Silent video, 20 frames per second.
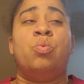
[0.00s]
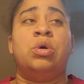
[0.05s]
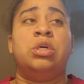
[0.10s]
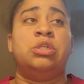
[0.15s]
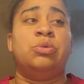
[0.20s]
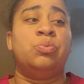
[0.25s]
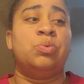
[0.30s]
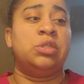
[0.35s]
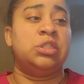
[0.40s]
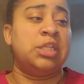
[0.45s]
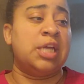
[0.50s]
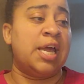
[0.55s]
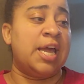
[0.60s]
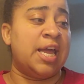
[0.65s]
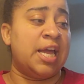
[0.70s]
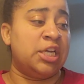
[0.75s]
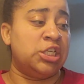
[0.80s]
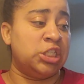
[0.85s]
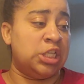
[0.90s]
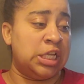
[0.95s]
One once
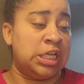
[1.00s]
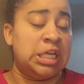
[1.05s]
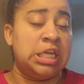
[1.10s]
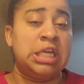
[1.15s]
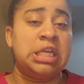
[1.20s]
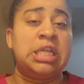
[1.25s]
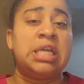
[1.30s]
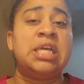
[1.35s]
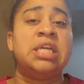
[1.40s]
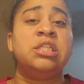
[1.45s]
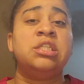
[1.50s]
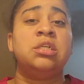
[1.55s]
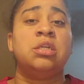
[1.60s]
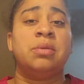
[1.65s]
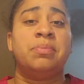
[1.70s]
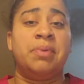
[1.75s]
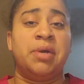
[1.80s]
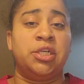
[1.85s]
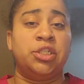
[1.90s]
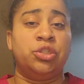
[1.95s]
I actually get into
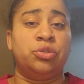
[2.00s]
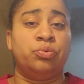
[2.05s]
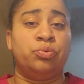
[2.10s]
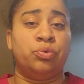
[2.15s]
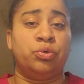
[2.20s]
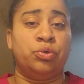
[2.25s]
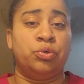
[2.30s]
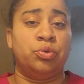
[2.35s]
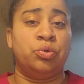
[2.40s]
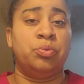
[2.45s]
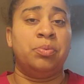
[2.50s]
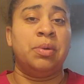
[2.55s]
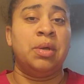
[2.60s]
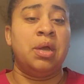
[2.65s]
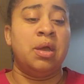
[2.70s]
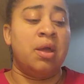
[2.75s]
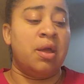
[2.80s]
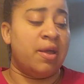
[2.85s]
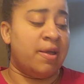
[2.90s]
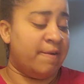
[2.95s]
the patient room
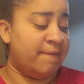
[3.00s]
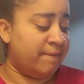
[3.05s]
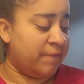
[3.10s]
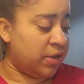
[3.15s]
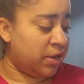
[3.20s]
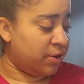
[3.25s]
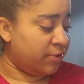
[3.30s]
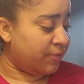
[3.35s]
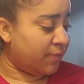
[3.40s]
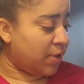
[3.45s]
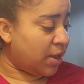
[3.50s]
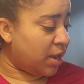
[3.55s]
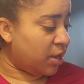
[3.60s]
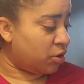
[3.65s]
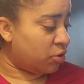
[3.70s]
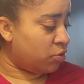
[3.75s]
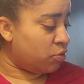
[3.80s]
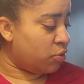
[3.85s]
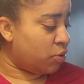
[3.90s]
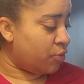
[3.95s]
and verify
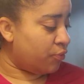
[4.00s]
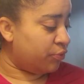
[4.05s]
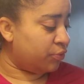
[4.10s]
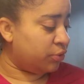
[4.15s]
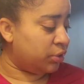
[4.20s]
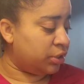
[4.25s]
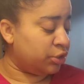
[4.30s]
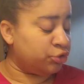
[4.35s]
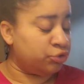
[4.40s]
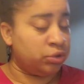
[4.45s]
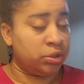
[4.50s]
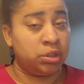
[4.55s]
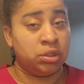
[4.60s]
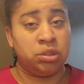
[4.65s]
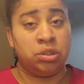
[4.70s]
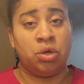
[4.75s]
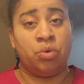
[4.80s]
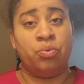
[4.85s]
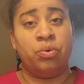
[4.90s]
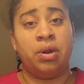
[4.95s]
and go over the
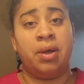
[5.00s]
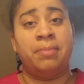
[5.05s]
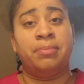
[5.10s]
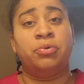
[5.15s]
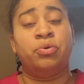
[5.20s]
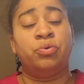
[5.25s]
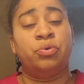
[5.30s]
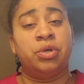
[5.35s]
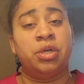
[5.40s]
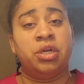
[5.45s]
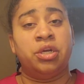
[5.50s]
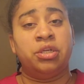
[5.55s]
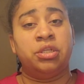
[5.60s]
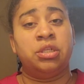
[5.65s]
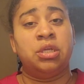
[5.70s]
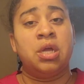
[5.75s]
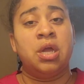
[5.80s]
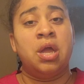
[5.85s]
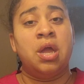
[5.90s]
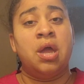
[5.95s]
instructions on what I'm doing here
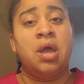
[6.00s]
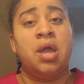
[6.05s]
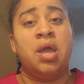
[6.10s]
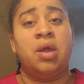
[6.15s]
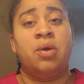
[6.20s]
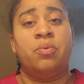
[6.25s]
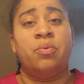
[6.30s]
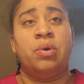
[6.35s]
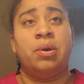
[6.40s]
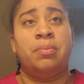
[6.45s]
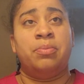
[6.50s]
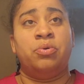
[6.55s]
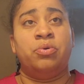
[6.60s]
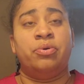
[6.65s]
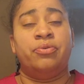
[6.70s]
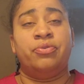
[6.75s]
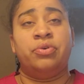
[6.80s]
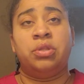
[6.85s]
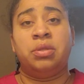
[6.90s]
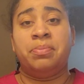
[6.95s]
and what I'm
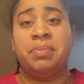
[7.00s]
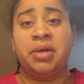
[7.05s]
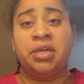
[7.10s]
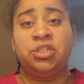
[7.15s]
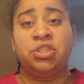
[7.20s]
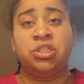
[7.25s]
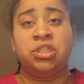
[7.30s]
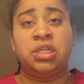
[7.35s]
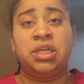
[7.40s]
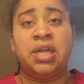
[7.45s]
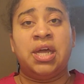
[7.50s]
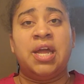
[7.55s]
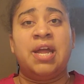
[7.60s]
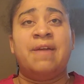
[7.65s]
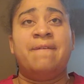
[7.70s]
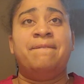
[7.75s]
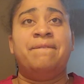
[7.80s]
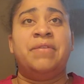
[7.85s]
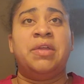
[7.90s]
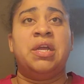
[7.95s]
doing for the patient today.
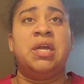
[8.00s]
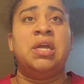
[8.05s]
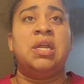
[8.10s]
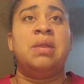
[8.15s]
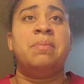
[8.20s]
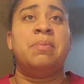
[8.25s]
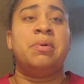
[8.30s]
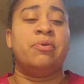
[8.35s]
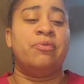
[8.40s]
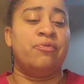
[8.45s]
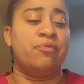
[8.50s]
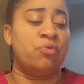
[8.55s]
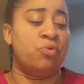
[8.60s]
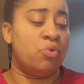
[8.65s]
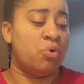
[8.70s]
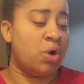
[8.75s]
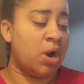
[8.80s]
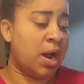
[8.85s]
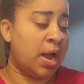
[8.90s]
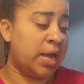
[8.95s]
And then
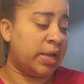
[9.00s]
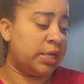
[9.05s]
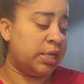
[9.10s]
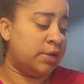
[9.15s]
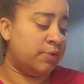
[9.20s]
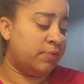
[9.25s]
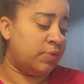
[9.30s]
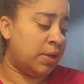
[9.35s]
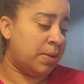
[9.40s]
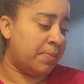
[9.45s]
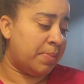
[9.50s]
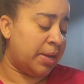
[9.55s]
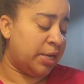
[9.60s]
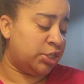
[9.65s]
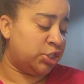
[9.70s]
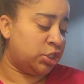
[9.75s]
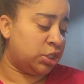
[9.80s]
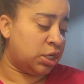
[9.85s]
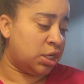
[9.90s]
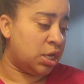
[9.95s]
before I give that
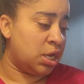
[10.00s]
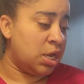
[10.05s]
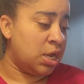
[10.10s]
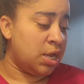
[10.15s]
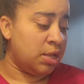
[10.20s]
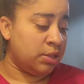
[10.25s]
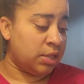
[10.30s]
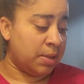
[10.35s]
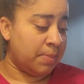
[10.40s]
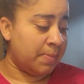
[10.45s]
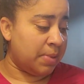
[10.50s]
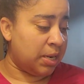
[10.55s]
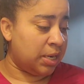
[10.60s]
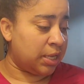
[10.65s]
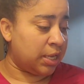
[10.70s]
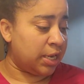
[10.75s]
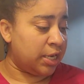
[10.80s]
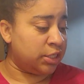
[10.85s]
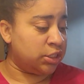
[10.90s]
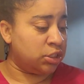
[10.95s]
patient that
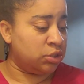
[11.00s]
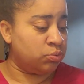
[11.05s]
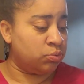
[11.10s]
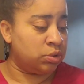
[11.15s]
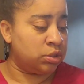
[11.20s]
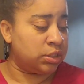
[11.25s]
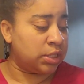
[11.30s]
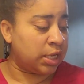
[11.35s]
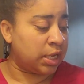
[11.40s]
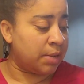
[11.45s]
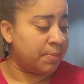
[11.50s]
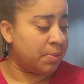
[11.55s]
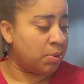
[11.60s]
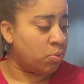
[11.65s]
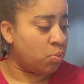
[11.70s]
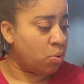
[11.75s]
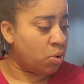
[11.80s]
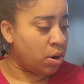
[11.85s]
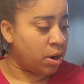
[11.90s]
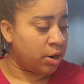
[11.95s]
medication, once I get
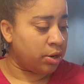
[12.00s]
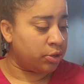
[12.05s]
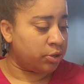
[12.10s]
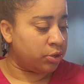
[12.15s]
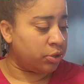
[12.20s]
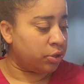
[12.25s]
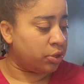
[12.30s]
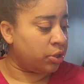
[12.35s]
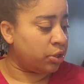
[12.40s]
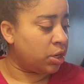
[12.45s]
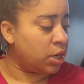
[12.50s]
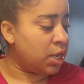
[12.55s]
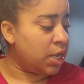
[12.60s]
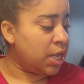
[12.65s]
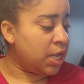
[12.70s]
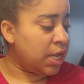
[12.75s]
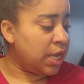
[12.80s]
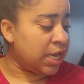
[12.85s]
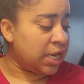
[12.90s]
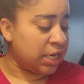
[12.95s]
my water
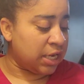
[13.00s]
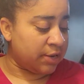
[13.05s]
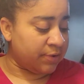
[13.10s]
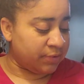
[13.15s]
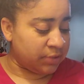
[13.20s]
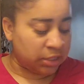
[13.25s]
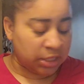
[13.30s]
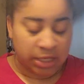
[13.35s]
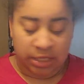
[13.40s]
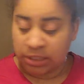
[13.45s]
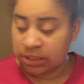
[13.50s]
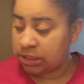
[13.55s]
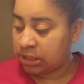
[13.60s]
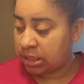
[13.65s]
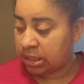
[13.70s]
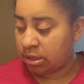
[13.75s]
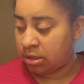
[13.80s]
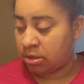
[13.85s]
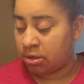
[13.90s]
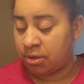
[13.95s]
and everything
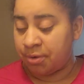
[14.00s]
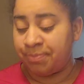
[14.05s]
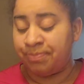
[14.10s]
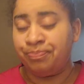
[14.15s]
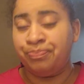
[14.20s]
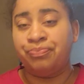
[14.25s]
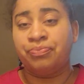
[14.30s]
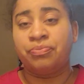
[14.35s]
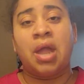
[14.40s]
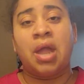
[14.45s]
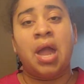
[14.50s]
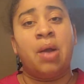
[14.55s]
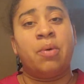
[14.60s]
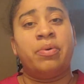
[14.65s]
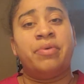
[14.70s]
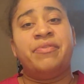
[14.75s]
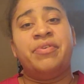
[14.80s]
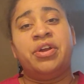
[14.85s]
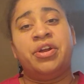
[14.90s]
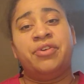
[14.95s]
set up, I
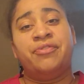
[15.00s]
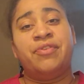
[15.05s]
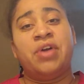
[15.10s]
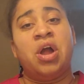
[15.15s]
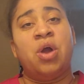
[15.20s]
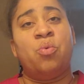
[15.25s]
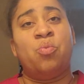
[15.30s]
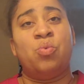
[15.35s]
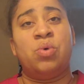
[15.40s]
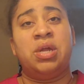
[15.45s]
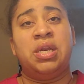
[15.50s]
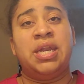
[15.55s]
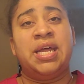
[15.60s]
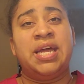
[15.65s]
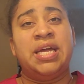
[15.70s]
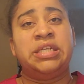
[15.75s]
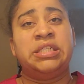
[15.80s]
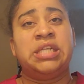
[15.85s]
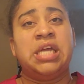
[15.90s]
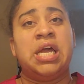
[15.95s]
will verify one
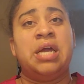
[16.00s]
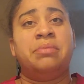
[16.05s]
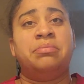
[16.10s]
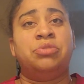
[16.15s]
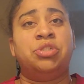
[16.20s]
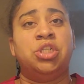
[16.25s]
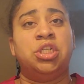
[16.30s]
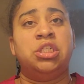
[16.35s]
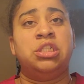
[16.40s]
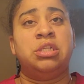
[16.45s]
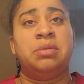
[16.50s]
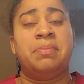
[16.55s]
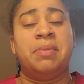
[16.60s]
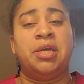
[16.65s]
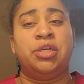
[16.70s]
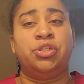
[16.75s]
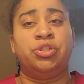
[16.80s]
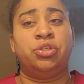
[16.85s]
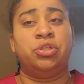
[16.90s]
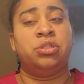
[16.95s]
last time just to
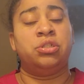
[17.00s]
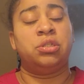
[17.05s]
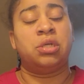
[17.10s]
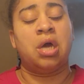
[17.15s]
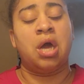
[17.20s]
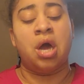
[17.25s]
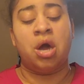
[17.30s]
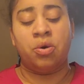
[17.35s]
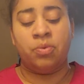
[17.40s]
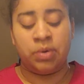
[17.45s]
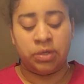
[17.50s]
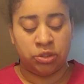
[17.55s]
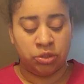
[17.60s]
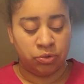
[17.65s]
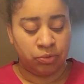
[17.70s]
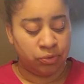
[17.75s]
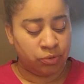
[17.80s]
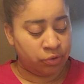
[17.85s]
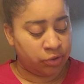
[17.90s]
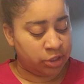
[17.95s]
make sure. So I will
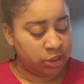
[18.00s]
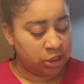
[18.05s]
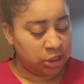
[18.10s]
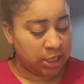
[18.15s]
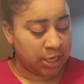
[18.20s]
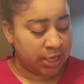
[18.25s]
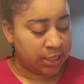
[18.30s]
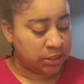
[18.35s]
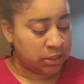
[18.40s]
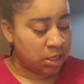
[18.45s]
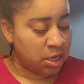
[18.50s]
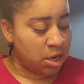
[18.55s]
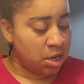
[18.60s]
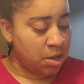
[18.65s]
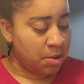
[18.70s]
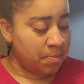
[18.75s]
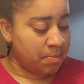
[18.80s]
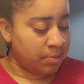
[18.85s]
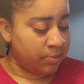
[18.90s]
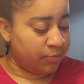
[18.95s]
do 3 checks
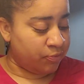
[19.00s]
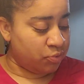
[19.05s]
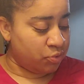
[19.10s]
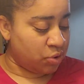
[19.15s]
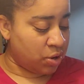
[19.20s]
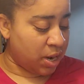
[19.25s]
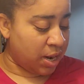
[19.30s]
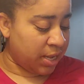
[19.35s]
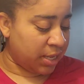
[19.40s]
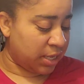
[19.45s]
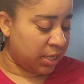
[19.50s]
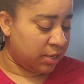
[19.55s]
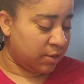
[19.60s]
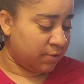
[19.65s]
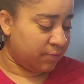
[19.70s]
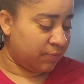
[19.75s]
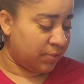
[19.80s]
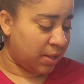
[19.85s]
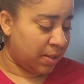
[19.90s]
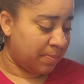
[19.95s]
before I
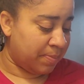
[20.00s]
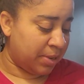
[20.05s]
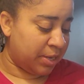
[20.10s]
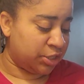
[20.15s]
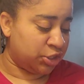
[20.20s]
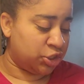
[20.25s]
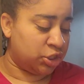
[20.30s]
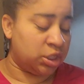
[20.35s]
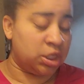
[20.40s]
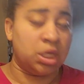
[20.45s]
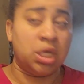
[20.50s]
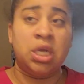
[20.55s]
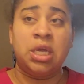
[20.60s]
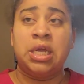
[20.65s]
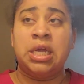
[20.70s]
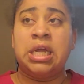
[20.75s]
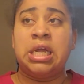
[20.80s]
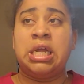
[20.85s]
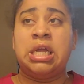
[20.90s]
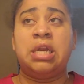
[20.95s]
give that patient
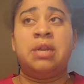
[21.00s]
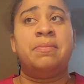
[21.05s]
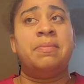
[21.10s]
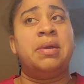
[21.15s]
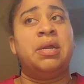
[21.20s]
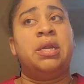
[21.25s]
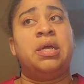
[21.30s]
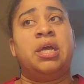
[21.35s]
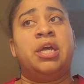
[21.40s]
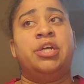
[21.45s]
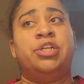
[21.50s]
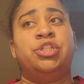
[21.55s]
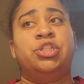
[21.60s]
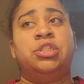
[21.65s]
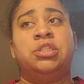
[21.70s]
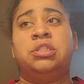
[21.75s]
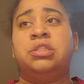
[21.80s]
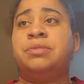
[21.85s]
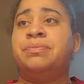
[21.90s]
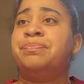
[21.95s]
any
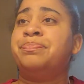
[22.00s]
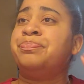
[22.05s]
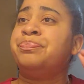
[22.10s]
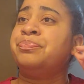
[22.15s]
medications.